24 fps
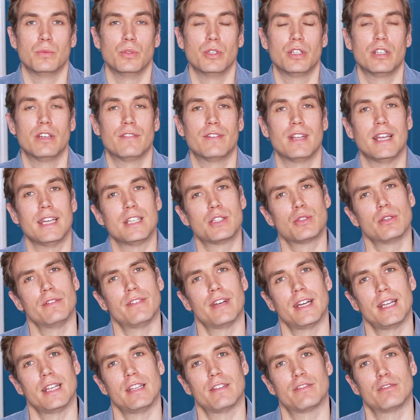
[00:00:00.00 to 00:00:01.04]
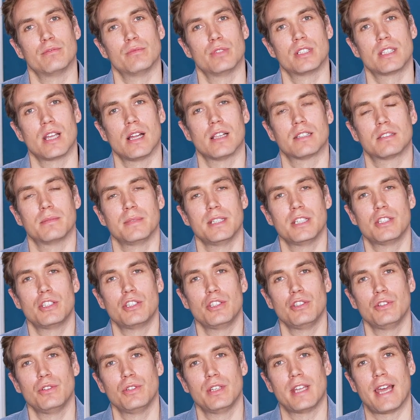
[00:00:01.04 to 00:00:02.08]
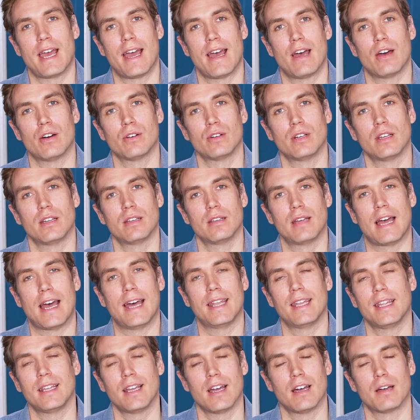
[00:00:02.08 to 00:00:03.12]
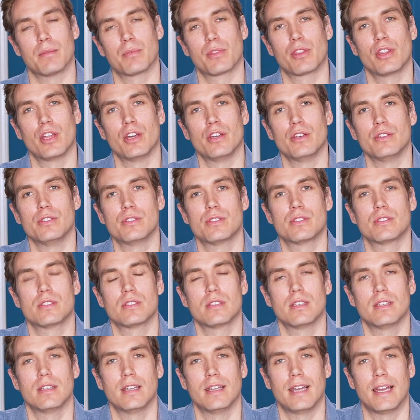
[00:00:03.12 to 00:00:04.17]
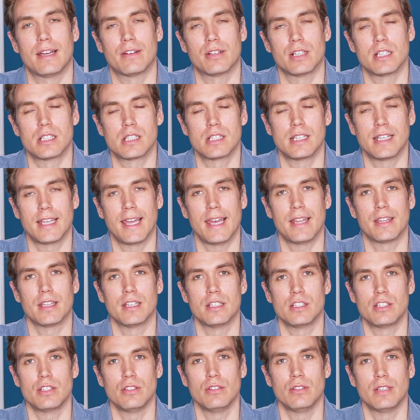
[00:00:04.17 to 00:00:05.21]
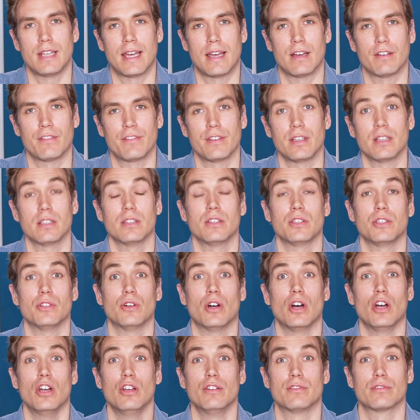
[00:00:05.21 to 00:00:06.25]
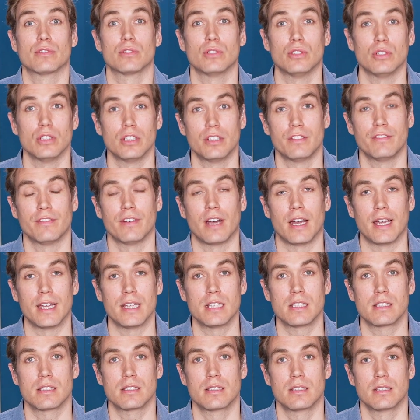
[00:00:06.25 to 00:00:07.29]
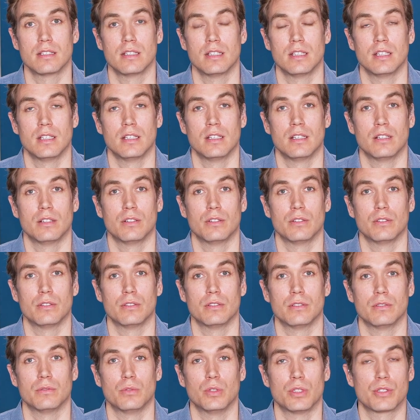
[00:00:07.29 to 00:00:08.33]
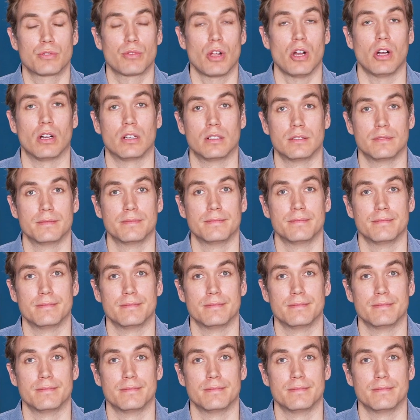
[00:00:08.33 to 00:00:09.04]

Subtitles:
would have led to a very different result. I mean, do you now, adding up those errors together, do you now feel that your overall advice was wrong?